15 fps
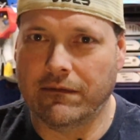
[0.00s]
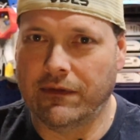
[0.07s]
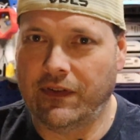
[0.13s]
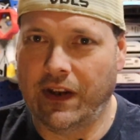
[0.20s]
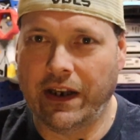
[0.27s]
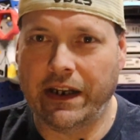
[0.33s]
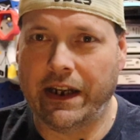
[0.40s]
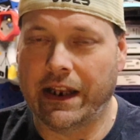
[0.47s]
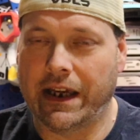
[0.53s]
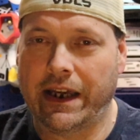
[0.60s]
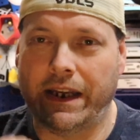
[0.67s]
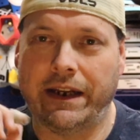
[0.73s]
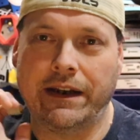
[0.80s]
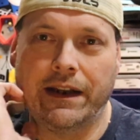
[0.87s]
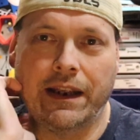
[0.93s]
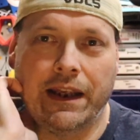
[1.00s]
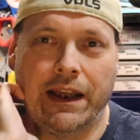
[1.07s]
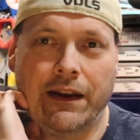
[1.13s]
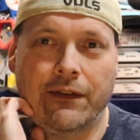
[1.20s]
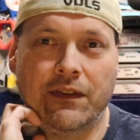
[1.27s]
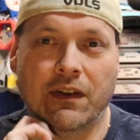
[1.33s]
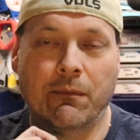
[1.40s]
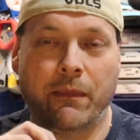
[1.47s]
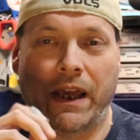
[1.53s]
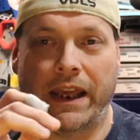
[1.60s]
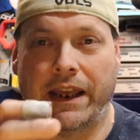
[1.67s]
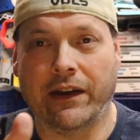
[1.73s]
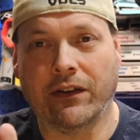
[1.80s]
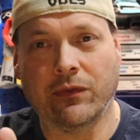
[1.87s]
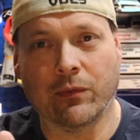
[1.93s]
Sunday night if
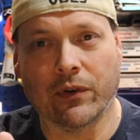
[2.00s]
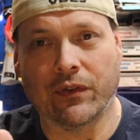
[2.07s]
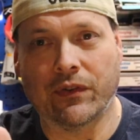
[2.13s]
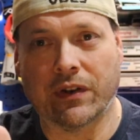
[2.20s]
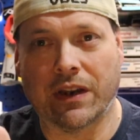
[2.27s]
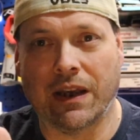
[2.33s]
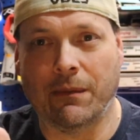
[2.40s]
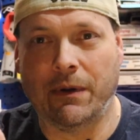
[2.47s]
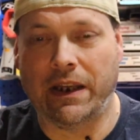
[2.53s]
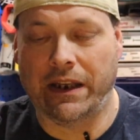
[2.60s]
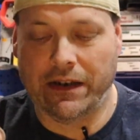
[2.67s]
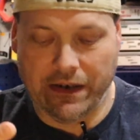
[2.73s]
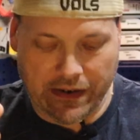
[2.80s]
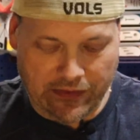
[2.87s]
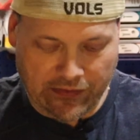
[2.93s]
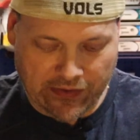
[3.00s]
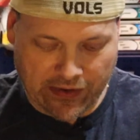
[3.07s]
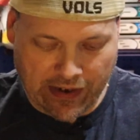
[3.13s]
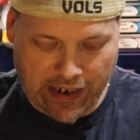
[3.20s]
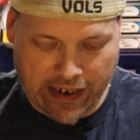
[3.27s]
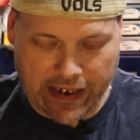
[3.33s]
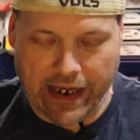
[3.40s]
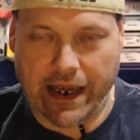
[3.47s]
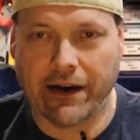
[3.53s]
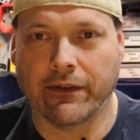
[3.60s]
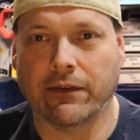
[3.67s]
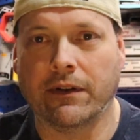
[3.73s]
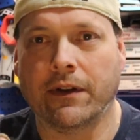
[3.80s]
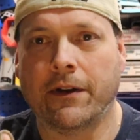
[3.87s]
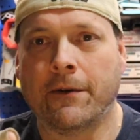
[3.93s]
somebody else wants to come in and hang
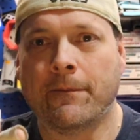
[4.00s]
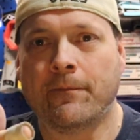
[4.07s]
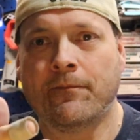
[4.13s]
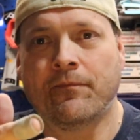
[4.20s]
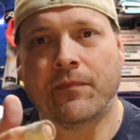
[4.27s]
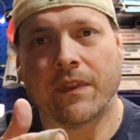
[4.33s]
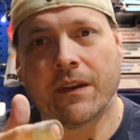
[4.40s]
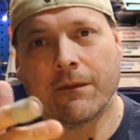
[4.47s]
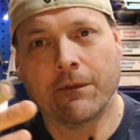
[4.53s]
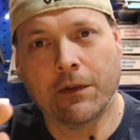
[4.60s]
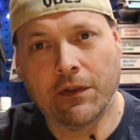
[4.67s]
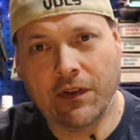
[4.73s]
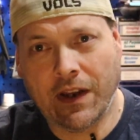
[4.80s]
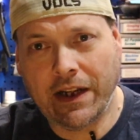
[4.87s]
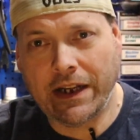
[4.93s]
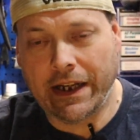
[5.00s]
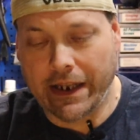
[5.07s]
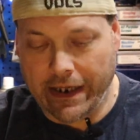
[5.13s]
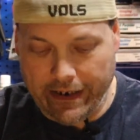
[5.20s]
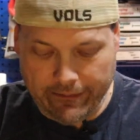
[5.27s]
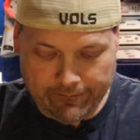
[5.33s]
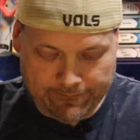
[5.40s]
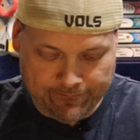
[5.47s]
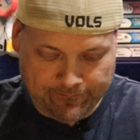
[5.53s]
out for Sunday night.